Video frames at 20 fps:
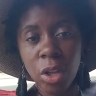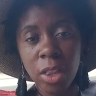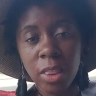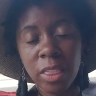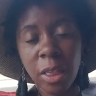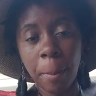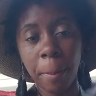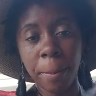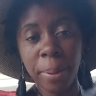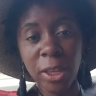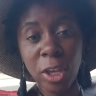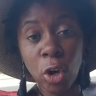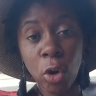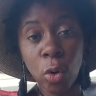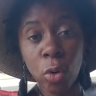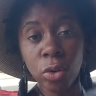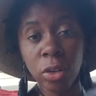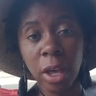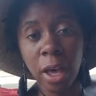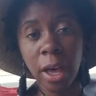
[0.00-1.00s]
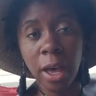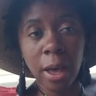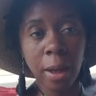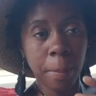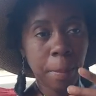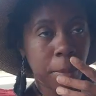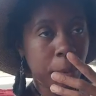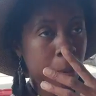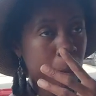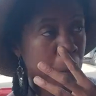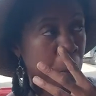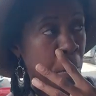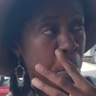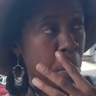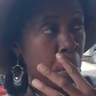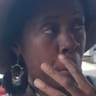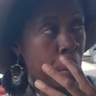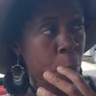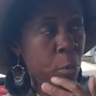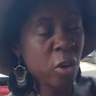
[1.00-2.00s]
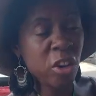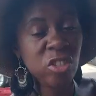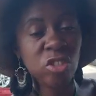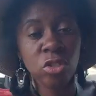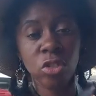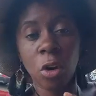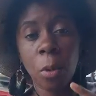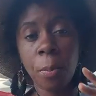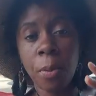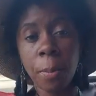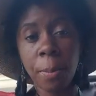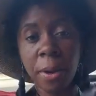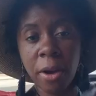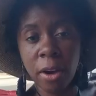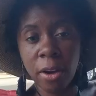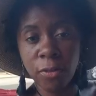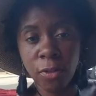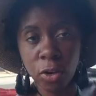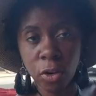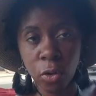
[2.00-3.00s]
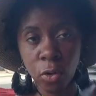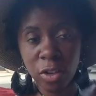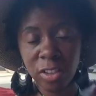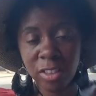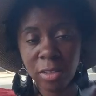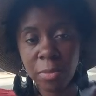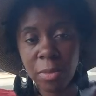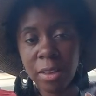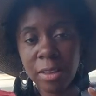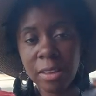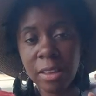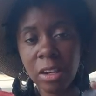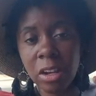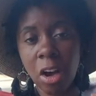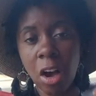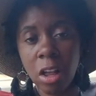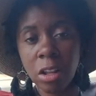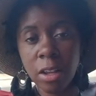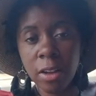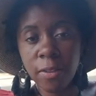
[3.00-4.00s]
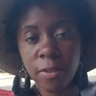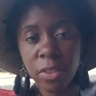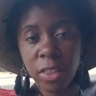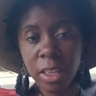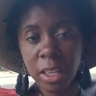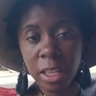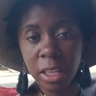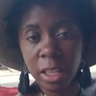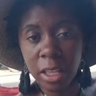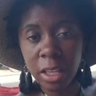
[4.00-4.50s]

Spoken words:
The build up was, you know, preparing for Christmas and all of the